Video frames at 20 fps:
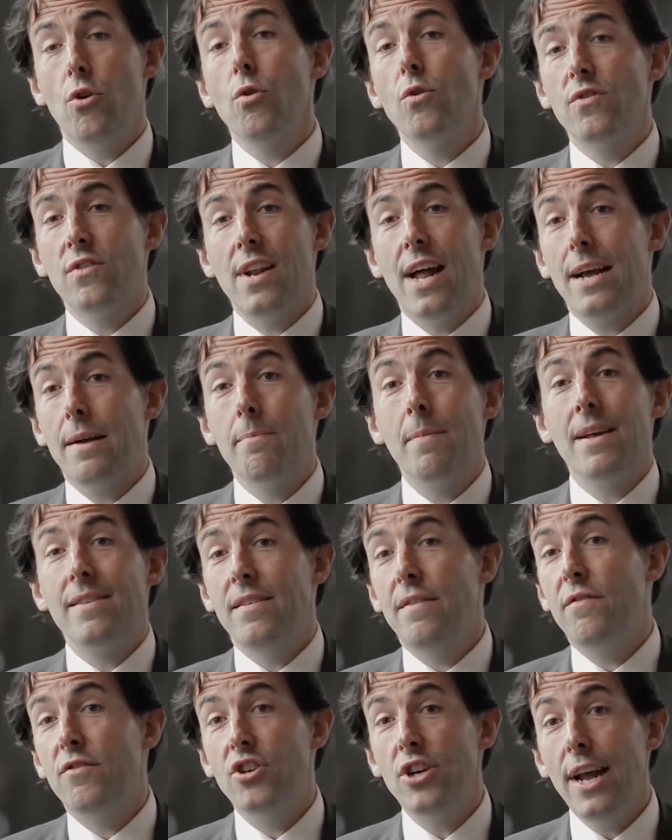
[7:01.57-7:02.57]
looks like
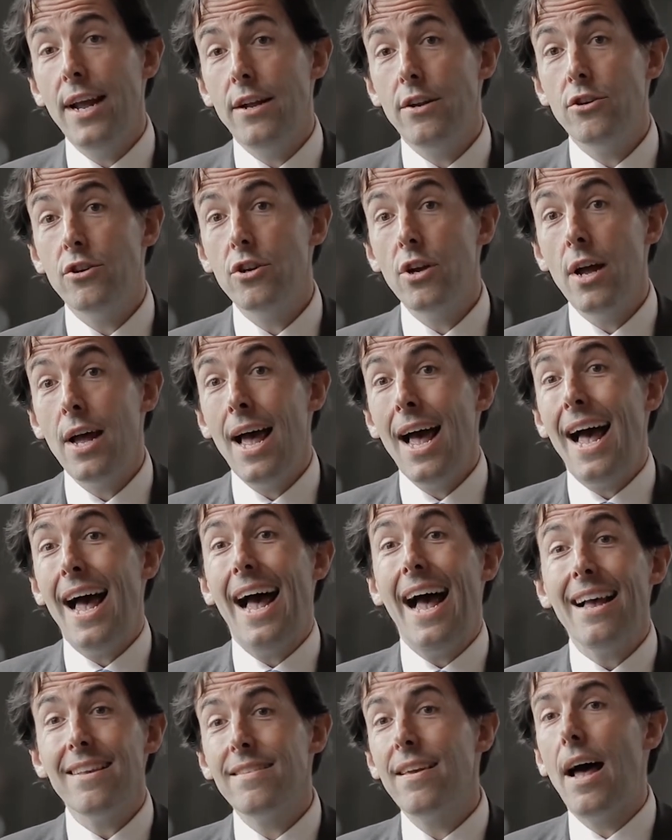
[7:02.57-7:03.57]
massive change,
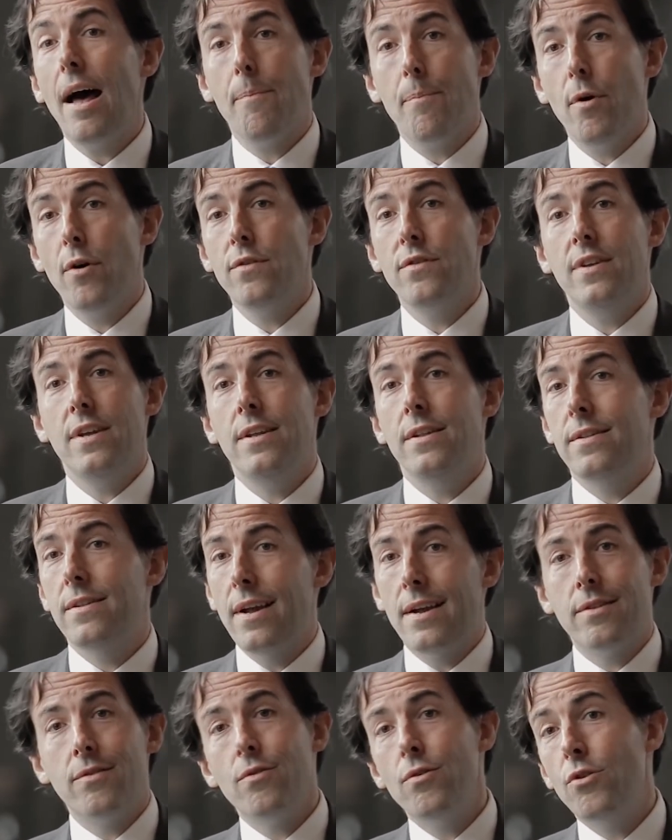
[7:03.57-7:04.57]
has happened in
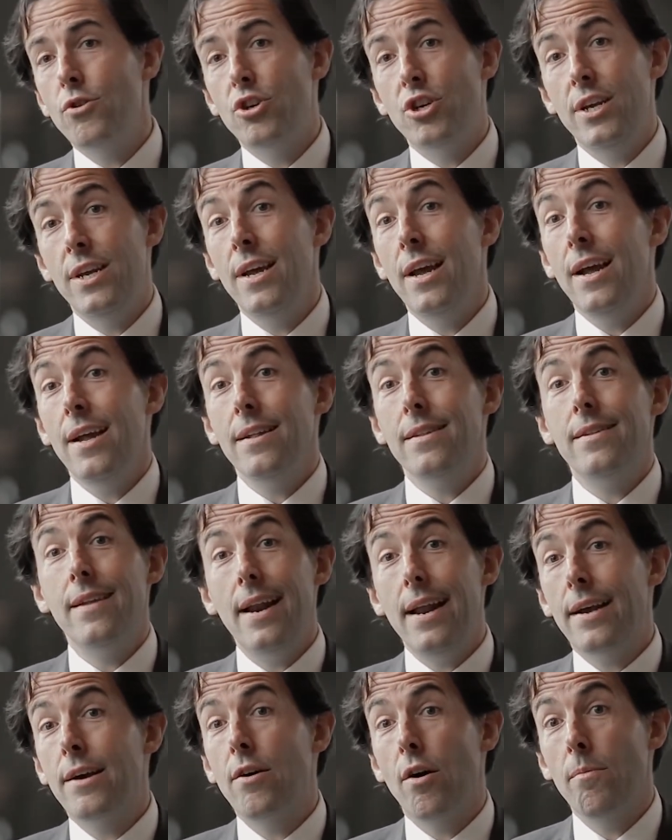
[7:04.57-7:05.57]
technology,
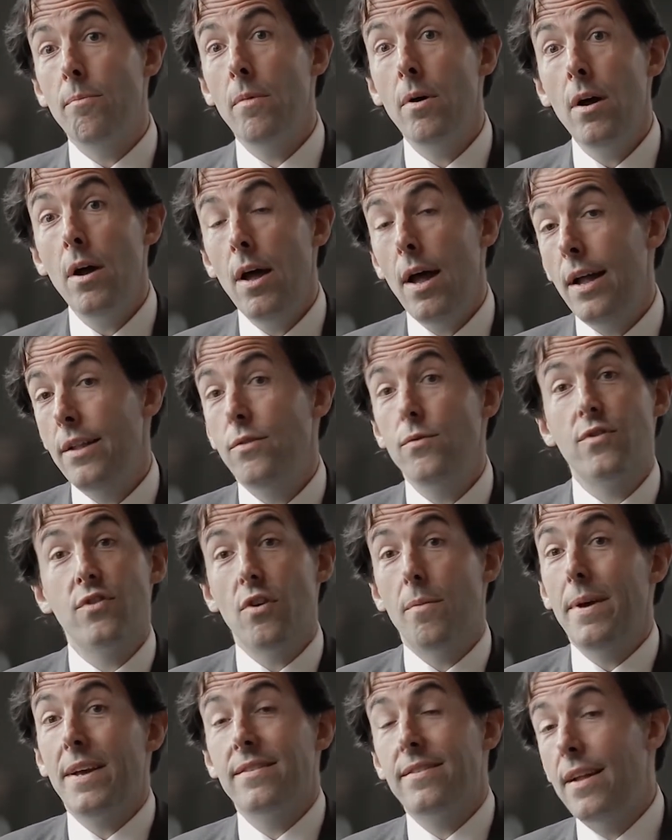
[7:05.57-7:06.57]
telecom, and to
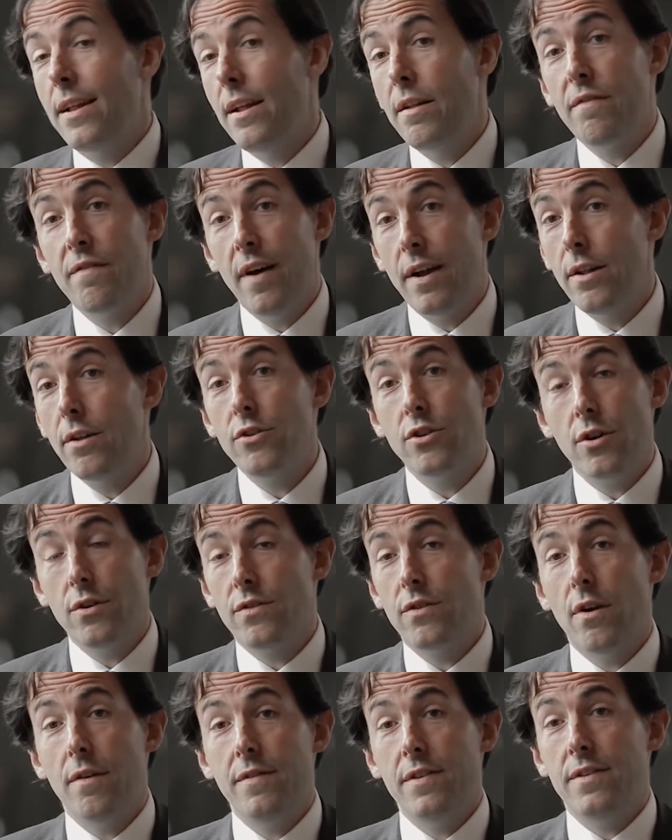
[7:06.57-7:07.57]
some extent in financial
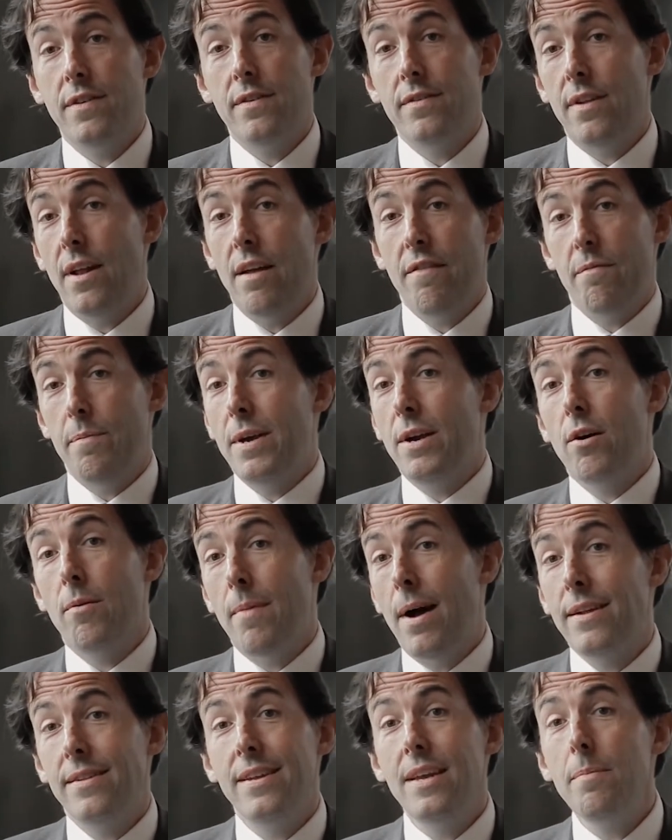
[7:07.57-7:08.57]
services that have
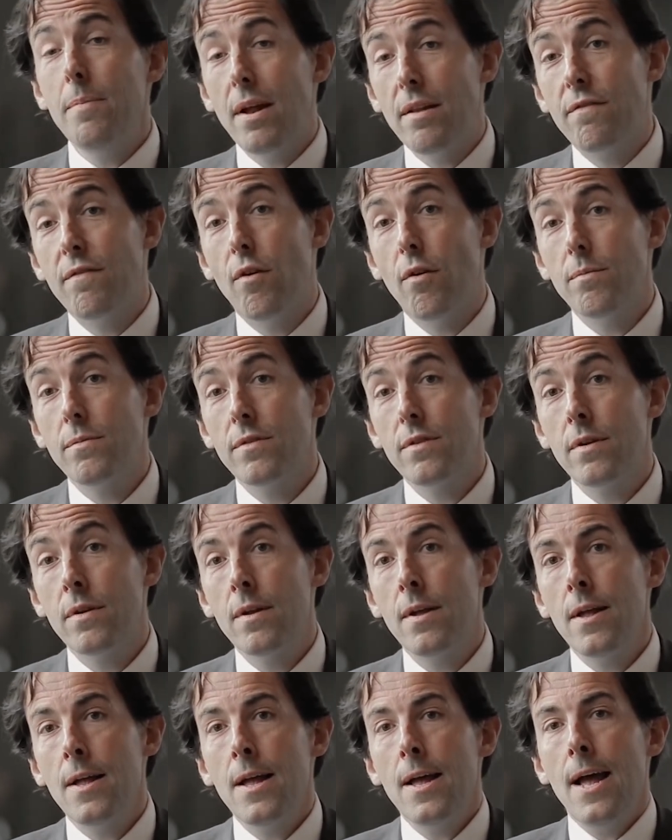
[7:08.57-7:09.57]
become IT platforms.
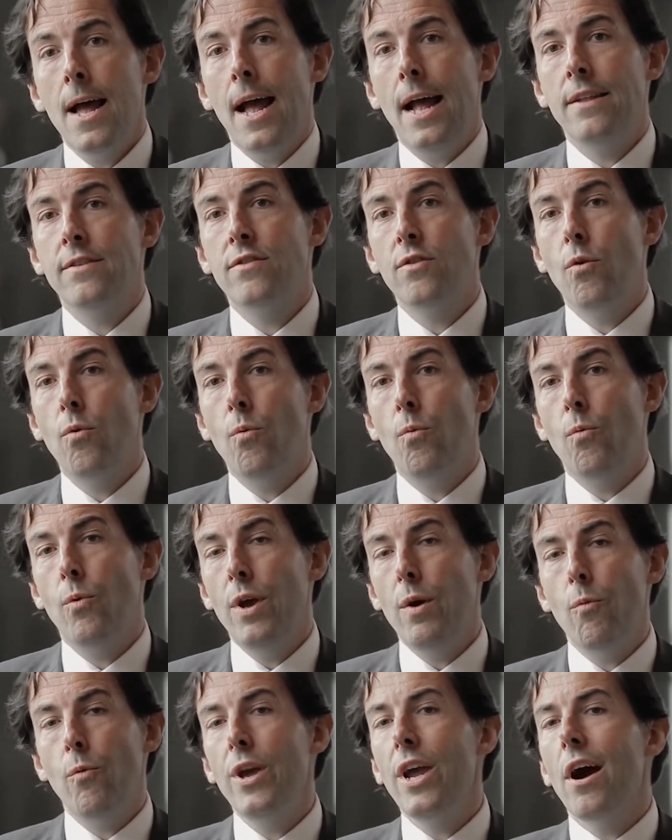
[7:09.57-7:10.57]
And so
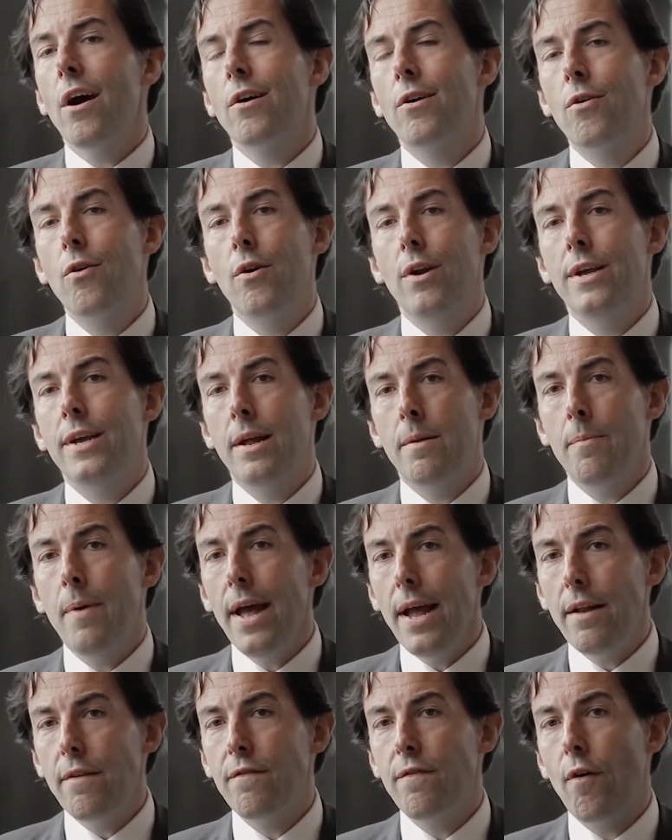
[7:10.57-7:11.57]
we are calling at
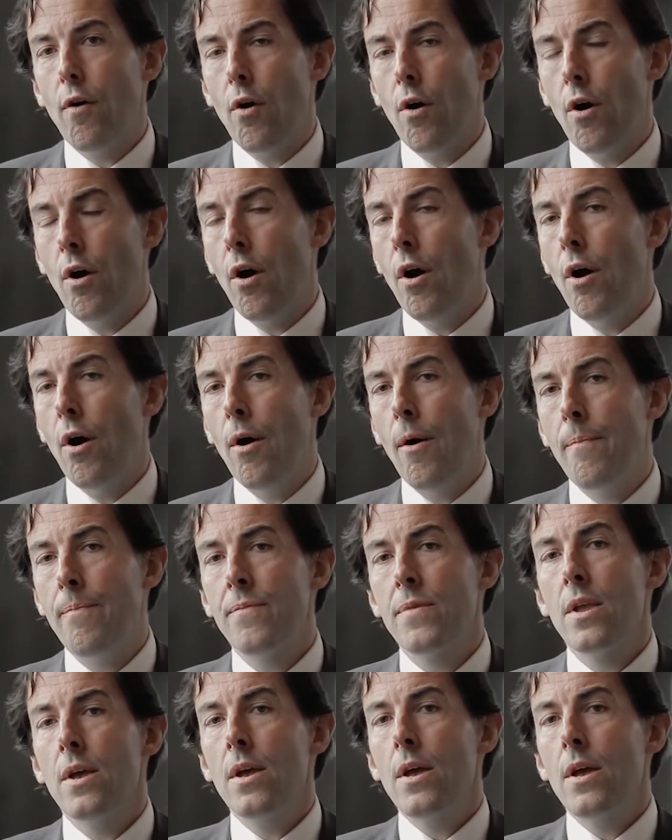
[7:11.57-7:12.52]
Bain for